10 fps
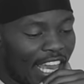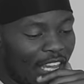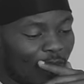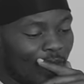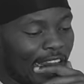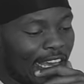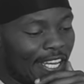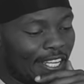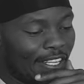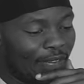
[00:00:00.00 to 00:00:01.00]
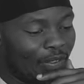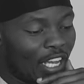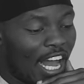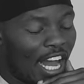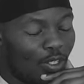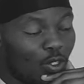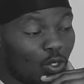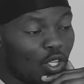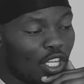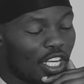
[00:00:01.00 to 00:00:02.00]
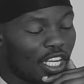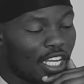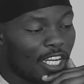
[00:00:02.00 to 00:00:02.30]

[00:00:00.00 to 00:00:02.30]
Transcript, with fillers: And we're like, how do you think?